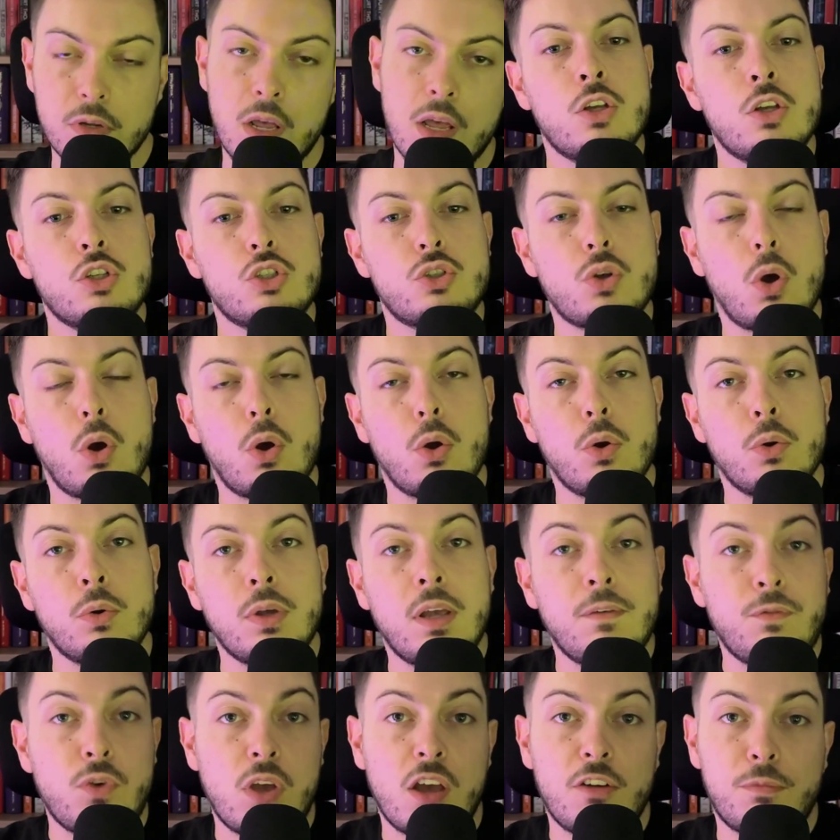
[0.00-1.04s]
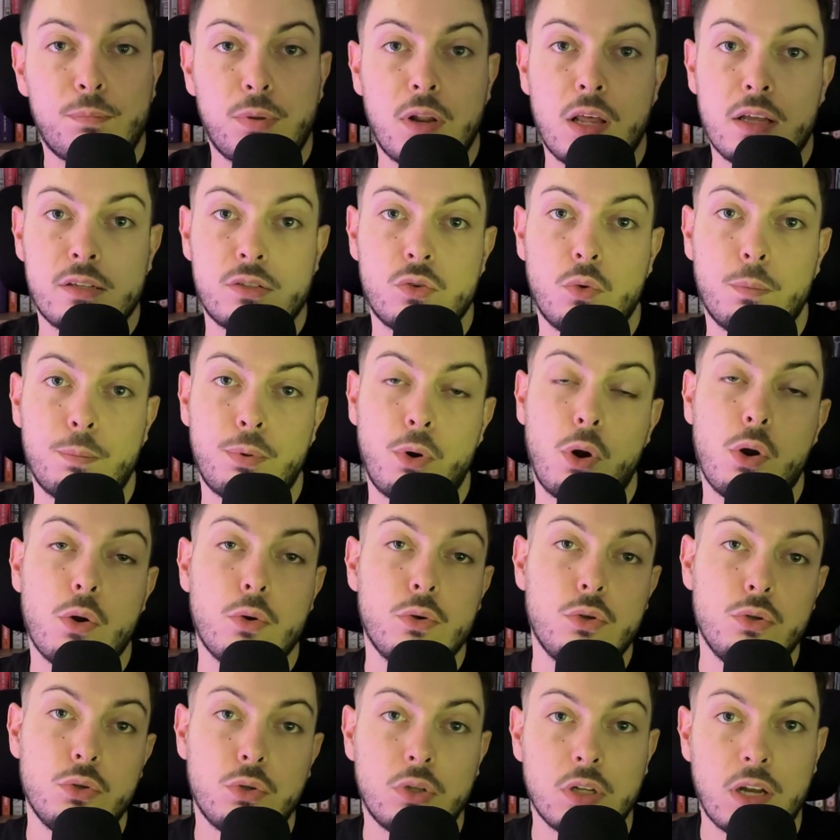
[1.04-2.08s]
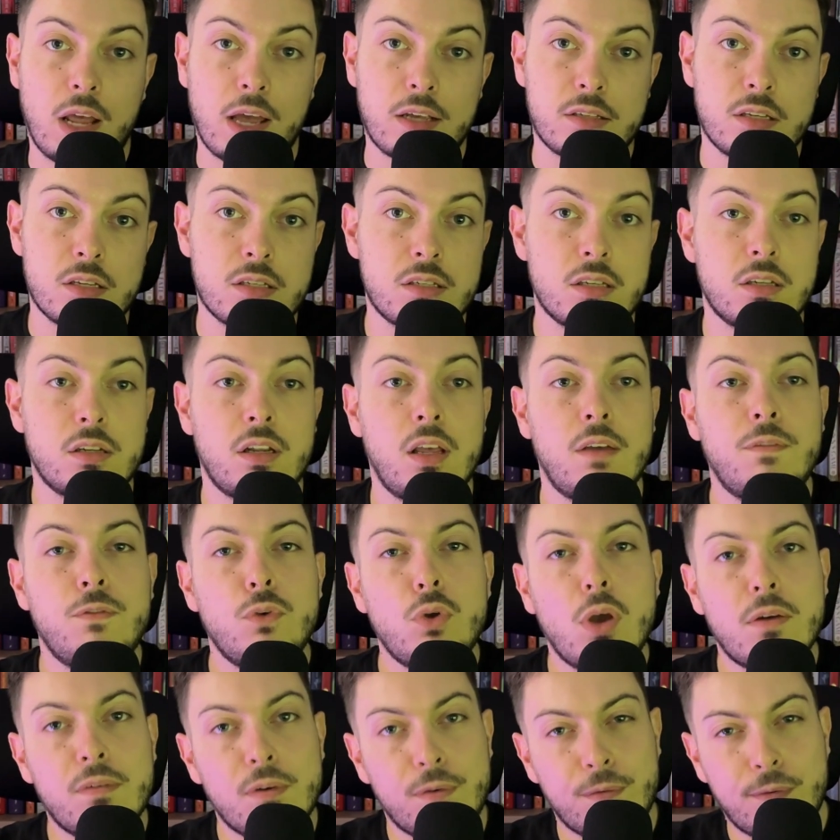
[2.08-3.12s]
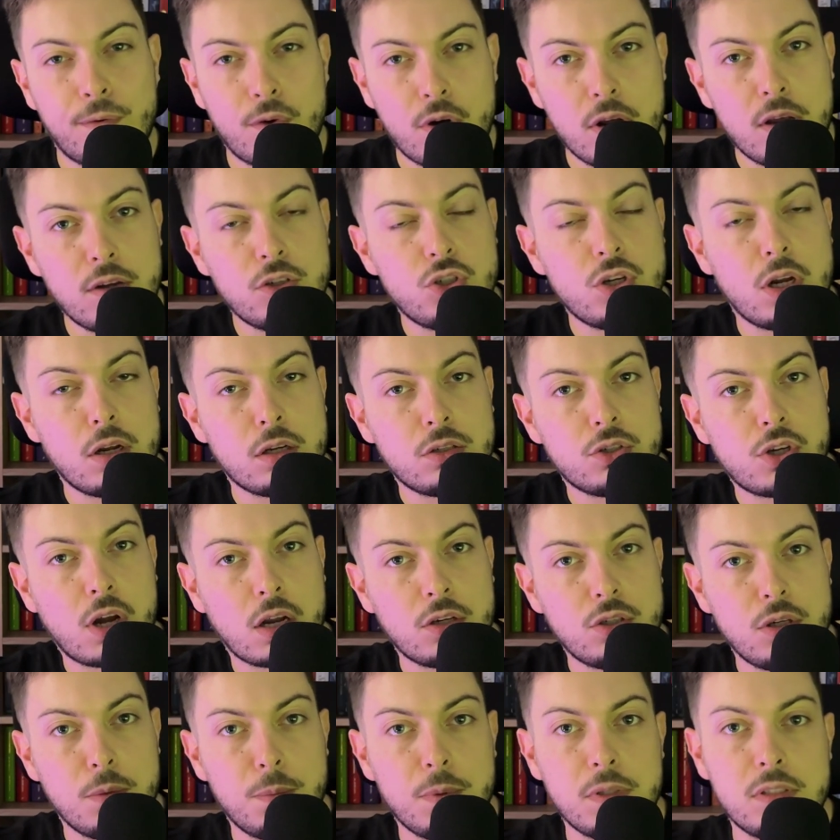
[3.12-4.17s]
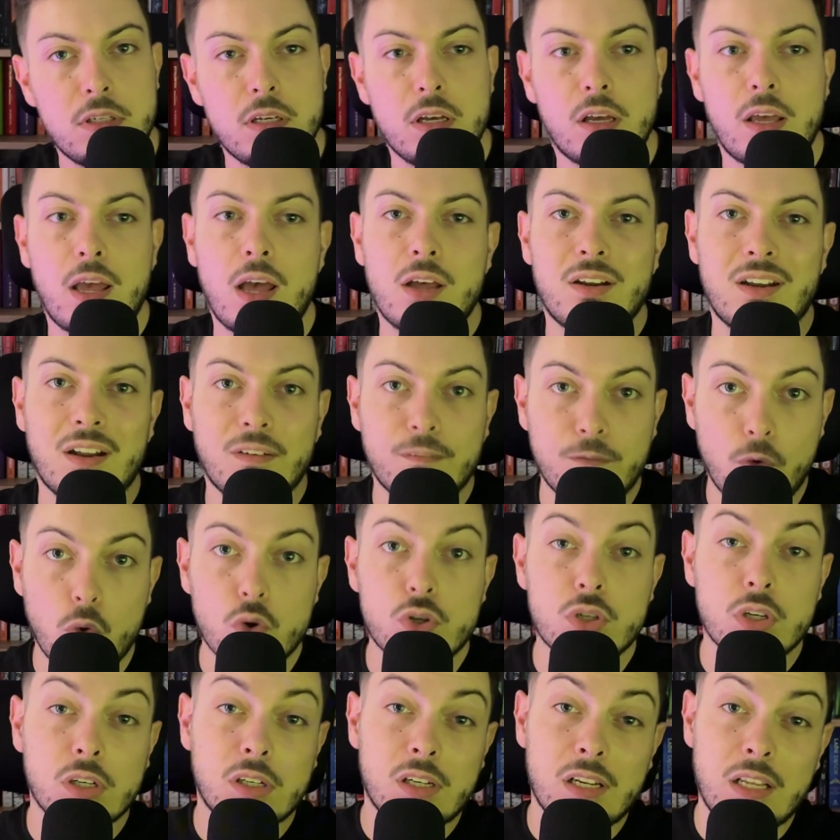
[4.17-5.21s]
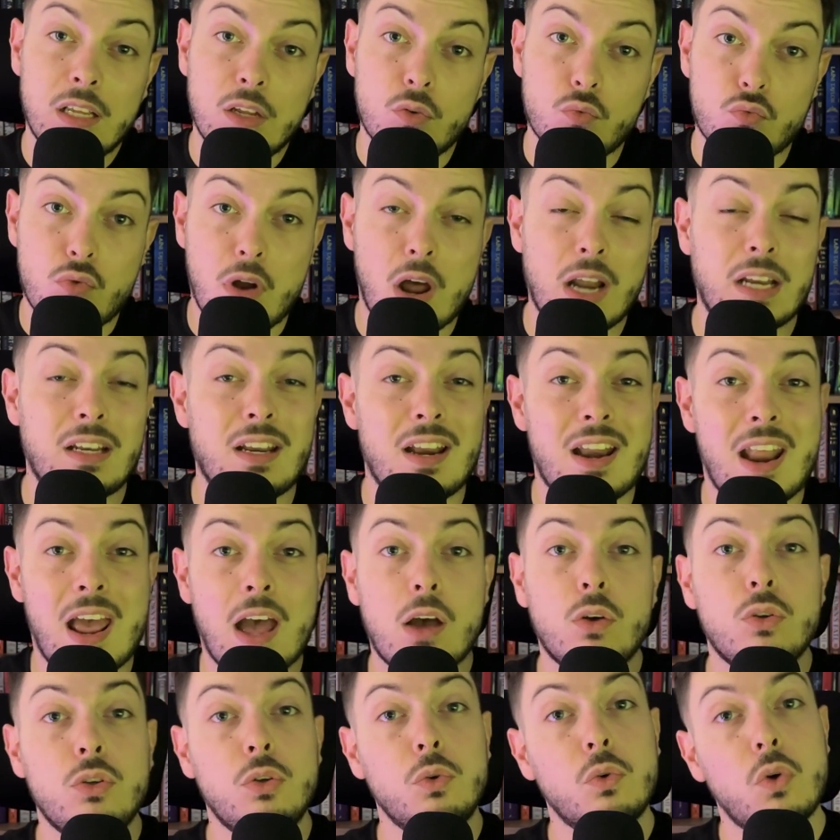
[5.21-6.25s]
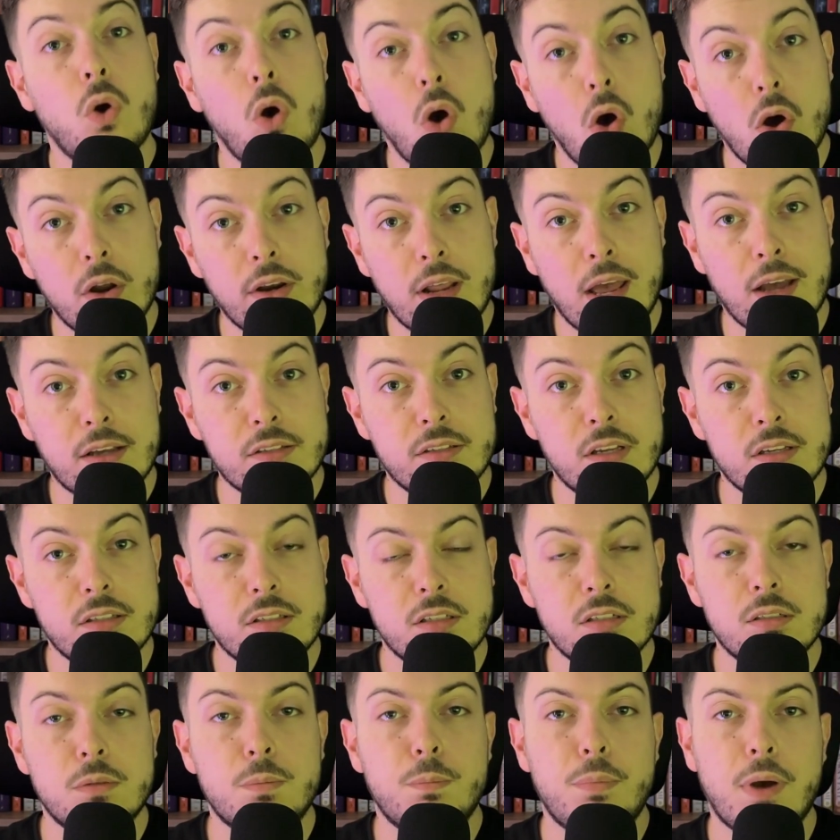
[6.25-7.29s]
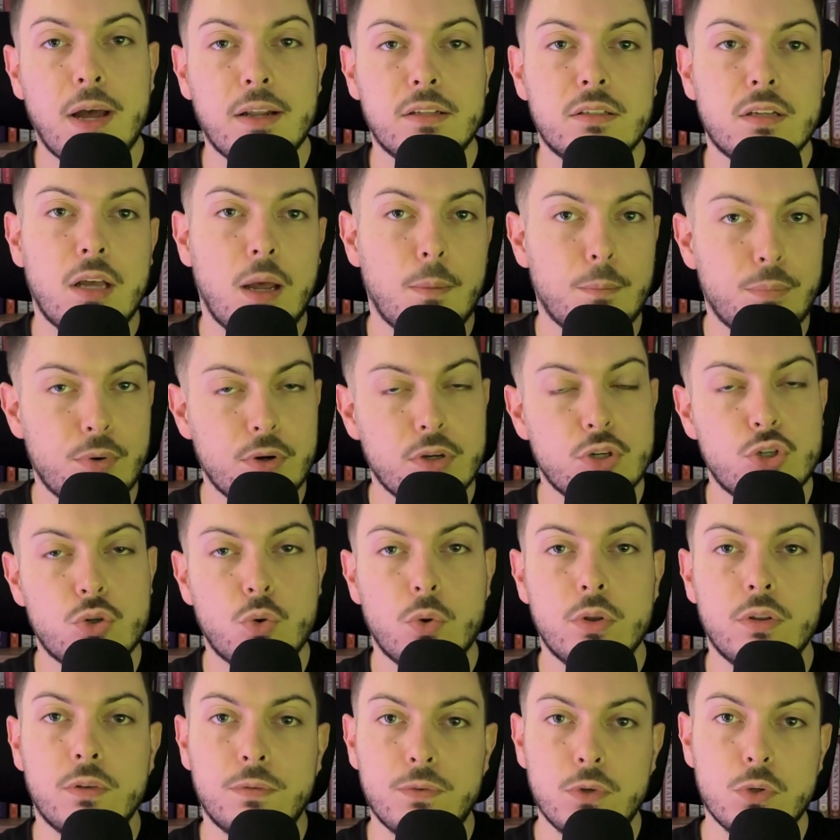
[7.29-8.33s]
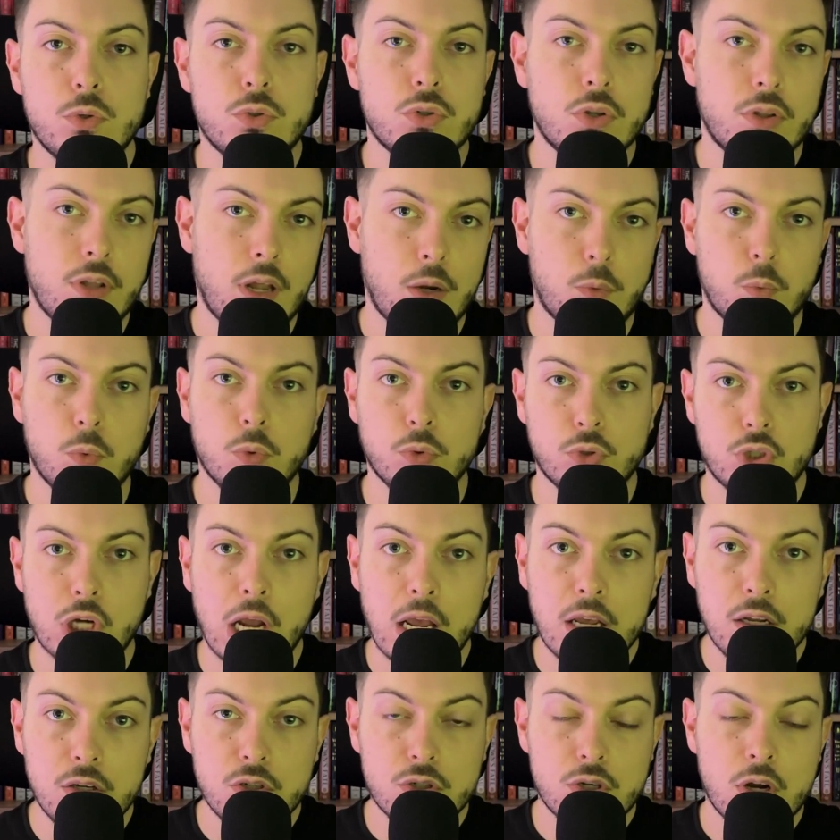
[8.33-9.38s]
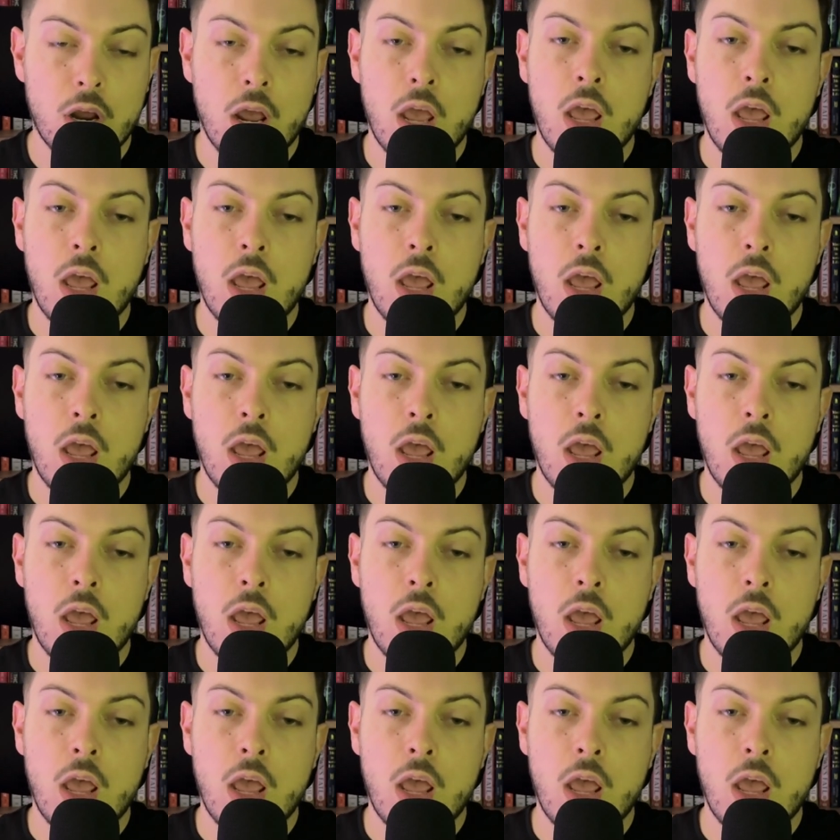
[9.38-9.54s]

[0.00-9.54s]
So if you have Plus or Pro, you can access it. If you have a free ChatGPT account, unfortunately, right now you can't access it, but I'm pretty sure in the future that will change.